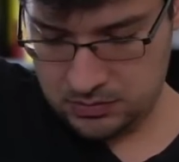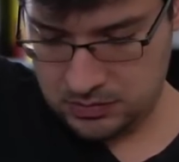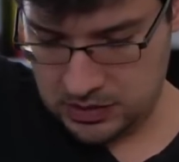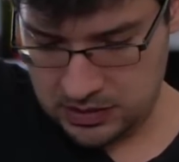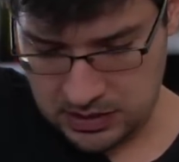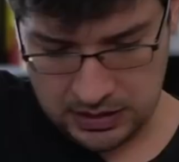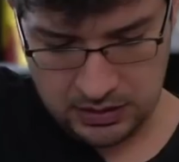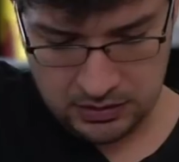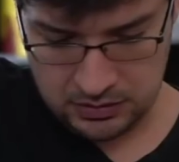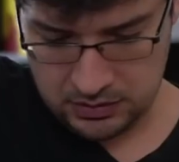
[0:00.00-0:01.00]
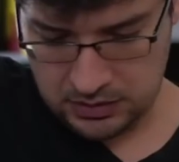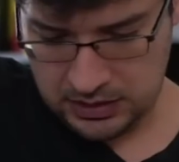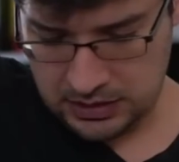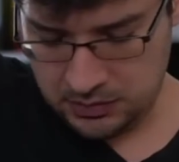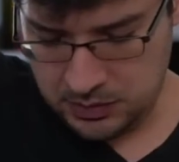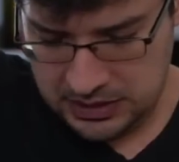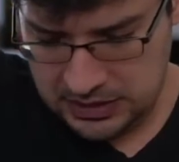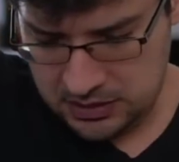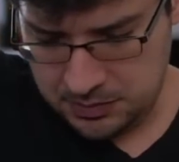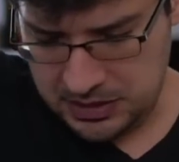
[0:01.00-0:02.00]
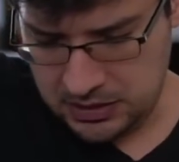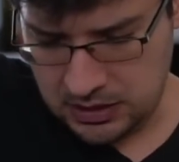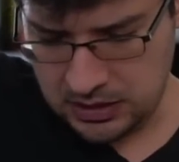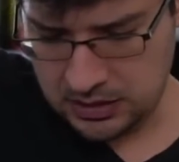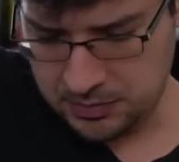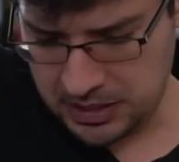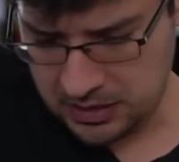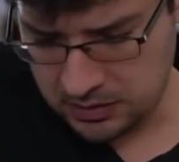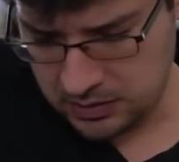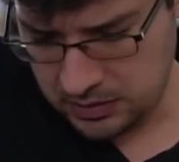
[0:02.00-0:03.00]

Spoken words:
it's like here we need to be talking about